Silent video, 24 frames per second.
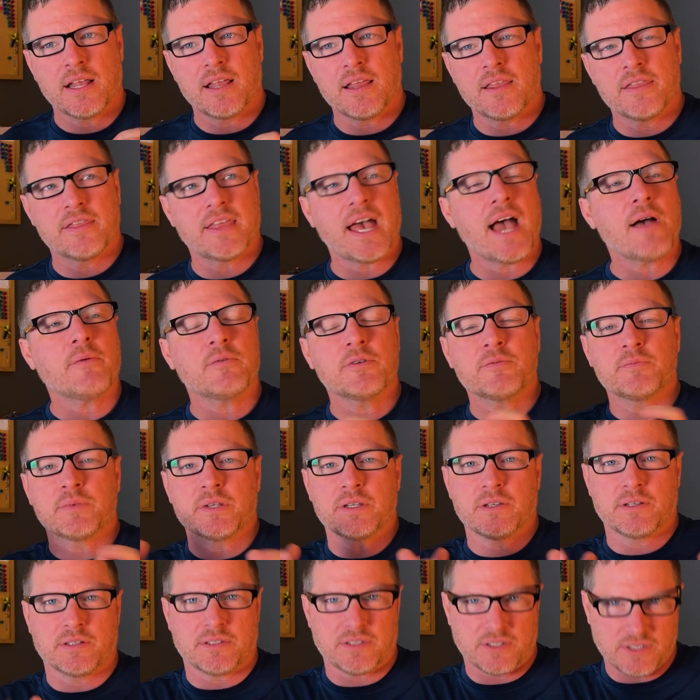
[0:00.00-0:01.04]
That would
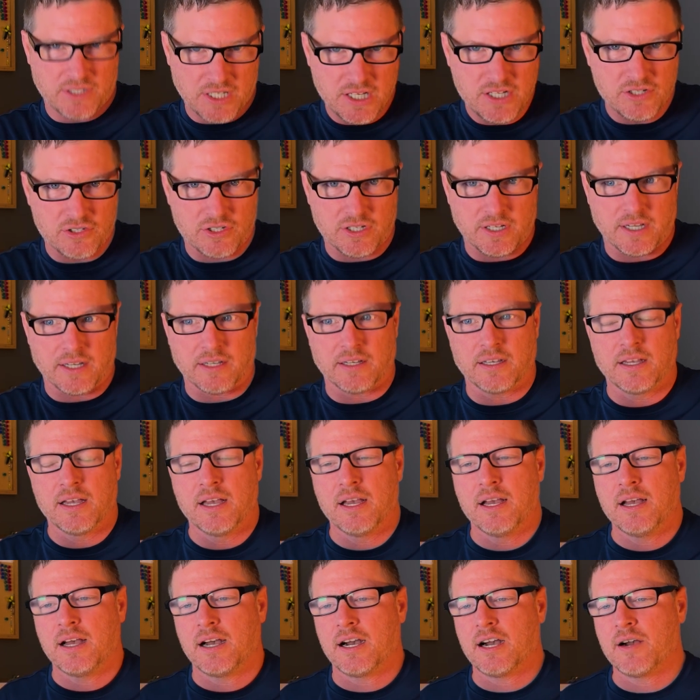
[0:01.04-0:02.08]
be teaching.
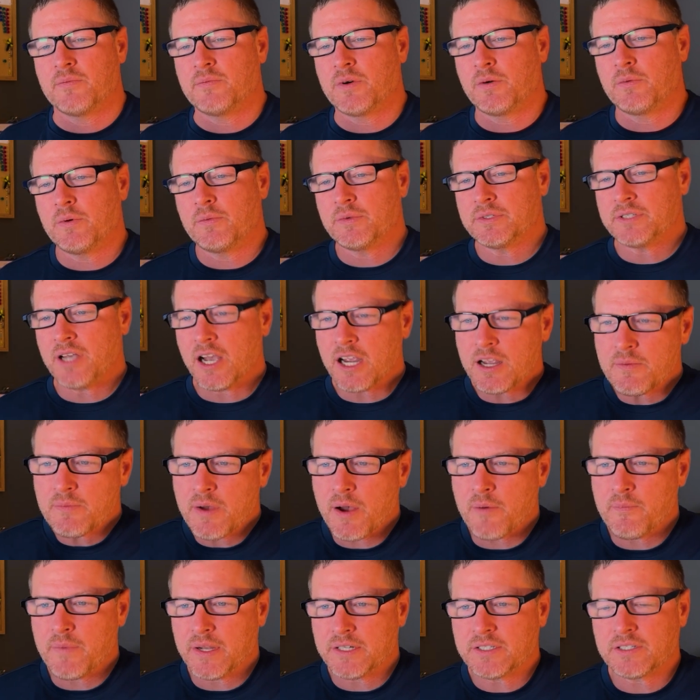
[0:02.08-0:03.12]
But when we talk
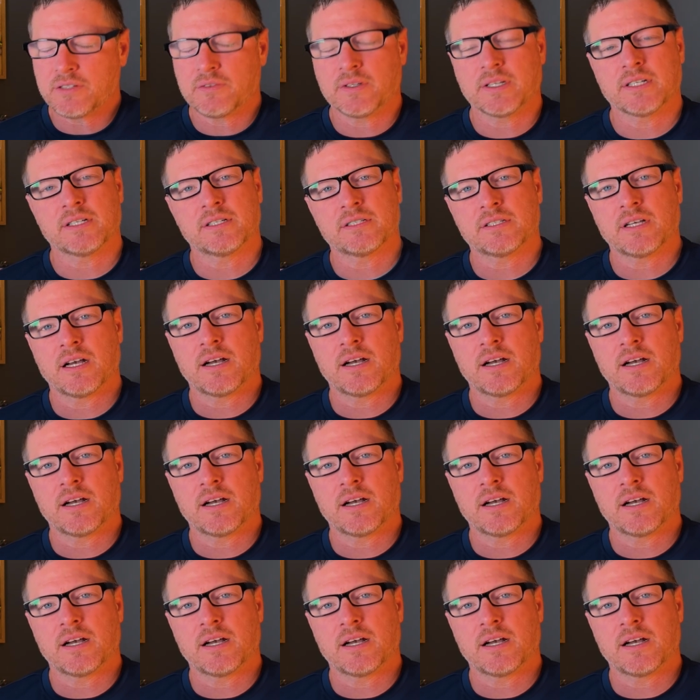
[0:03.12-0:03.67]
about mentoring,